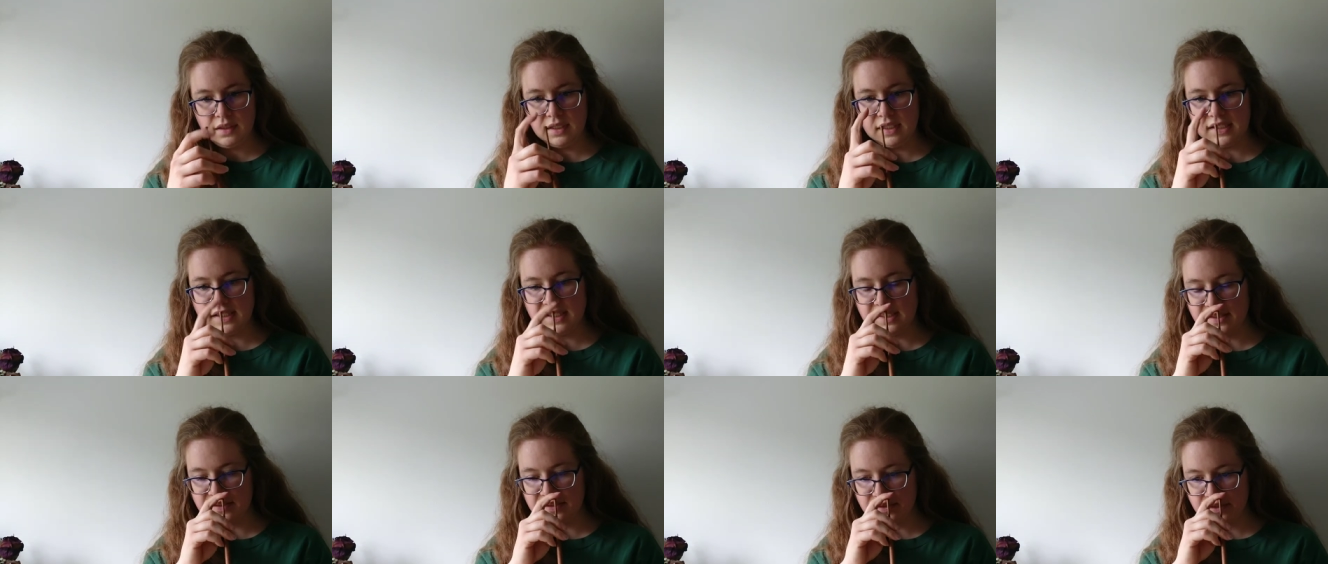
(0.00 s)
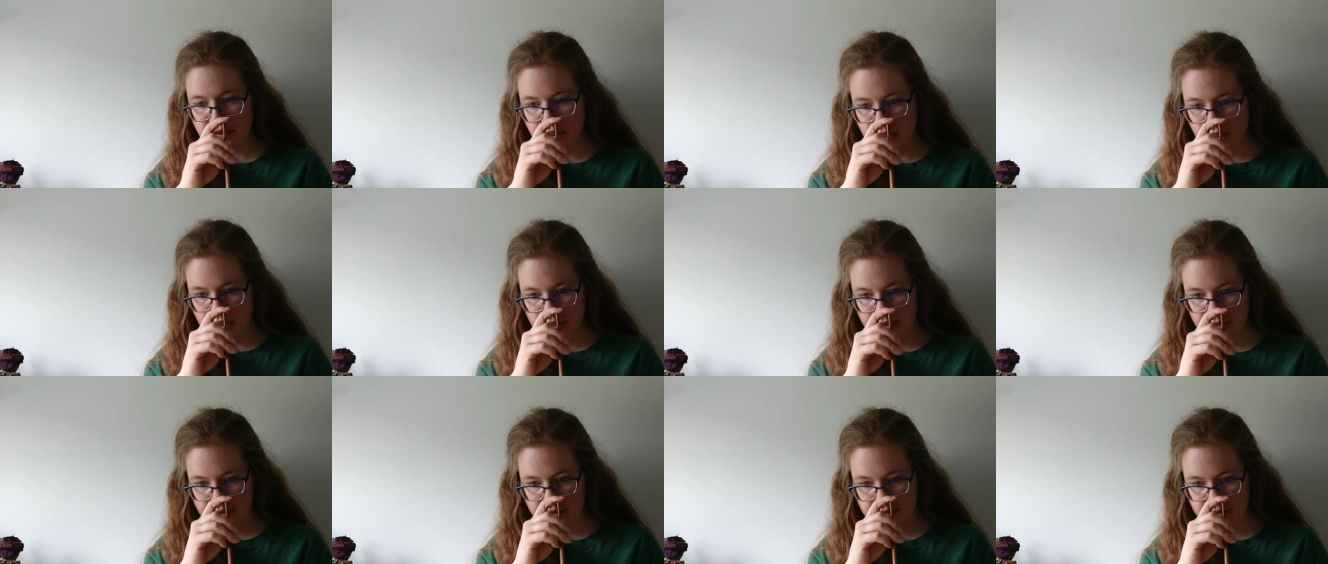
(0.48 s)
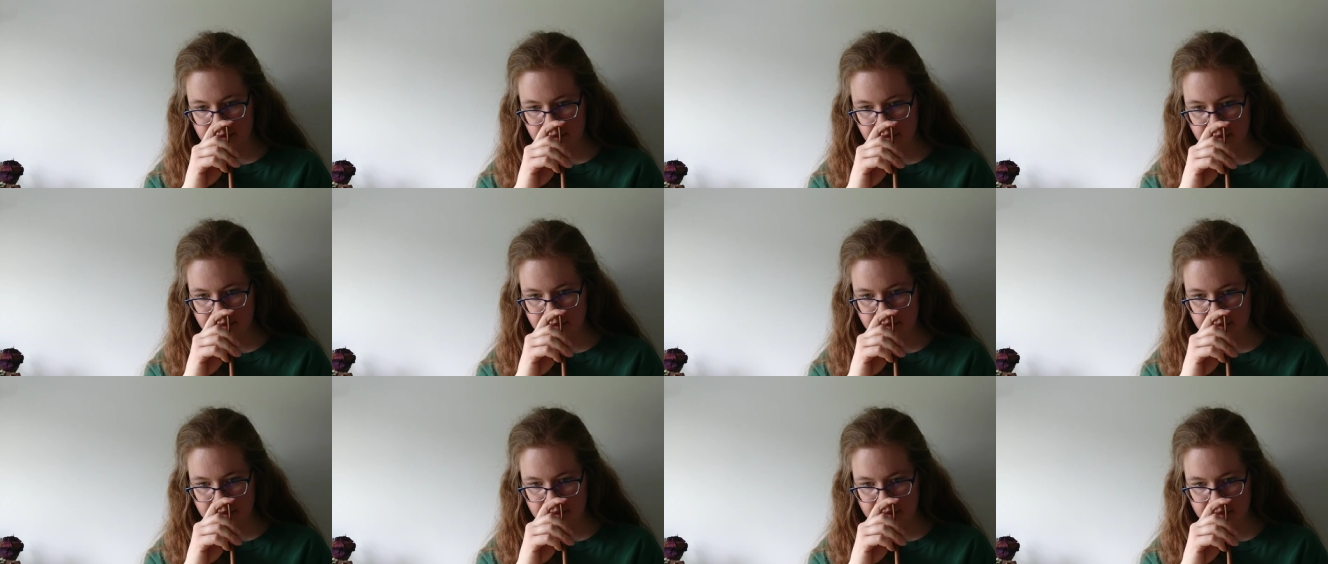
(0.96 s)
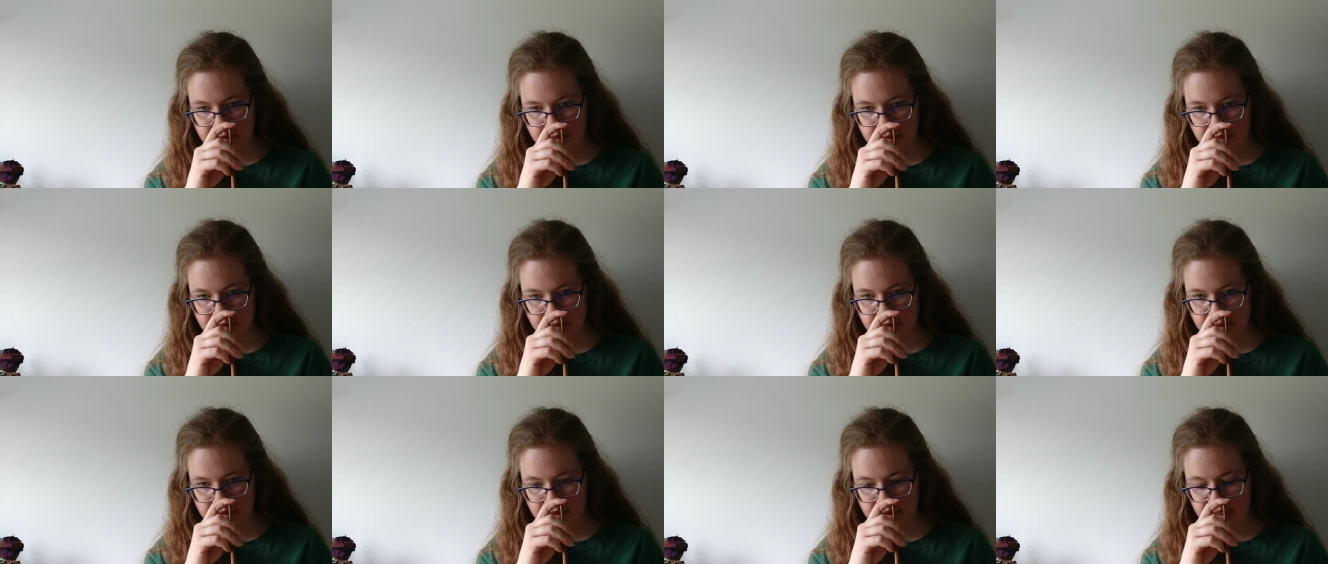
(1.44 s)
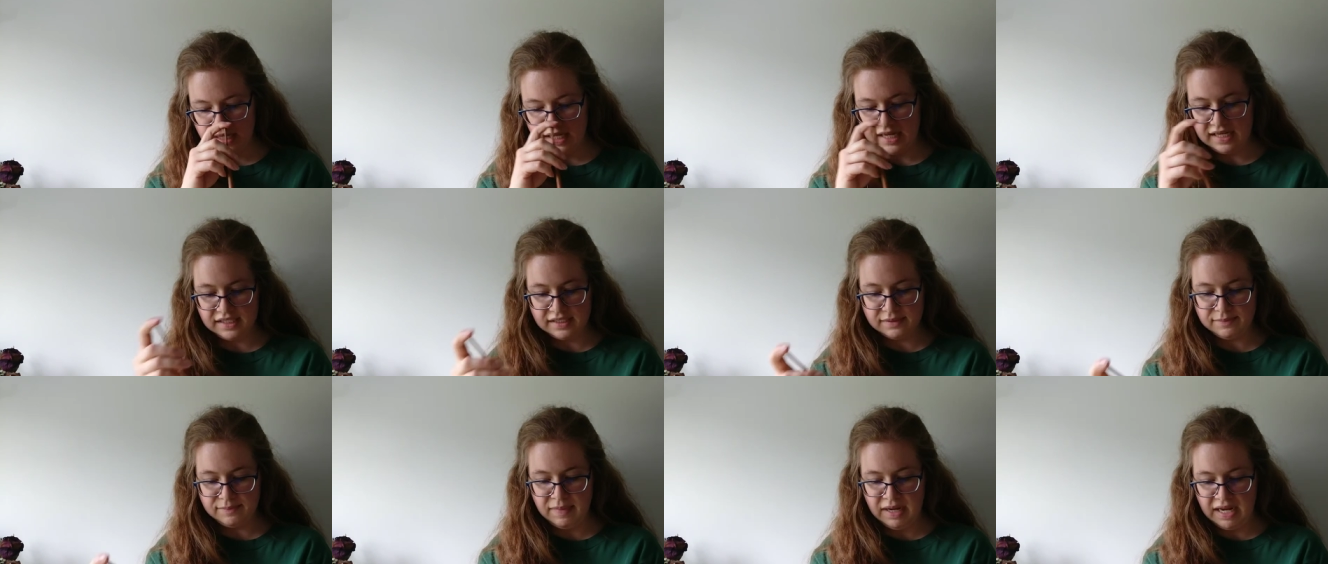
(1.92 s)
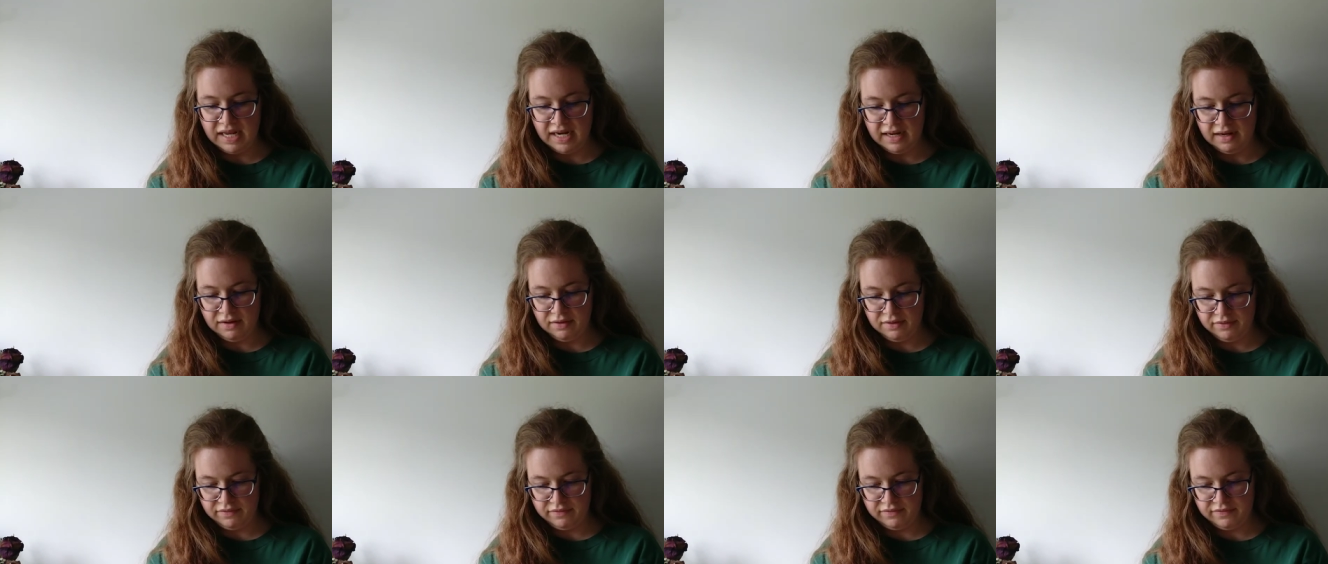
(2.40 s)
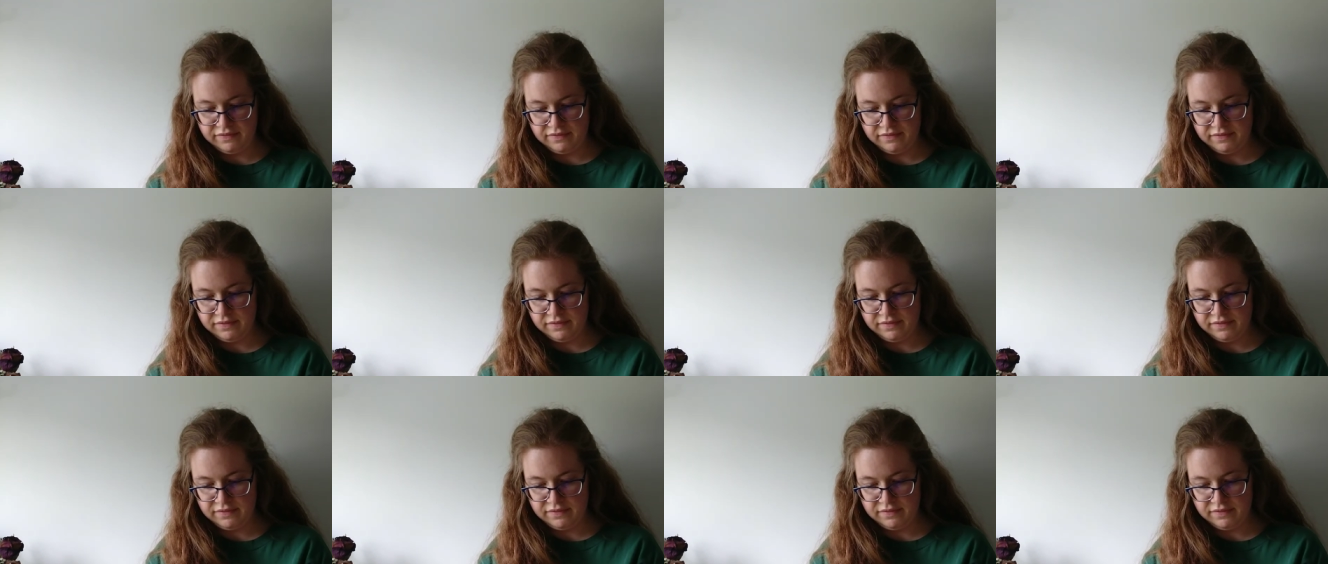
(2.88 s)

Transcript: it's a star, and it's made out of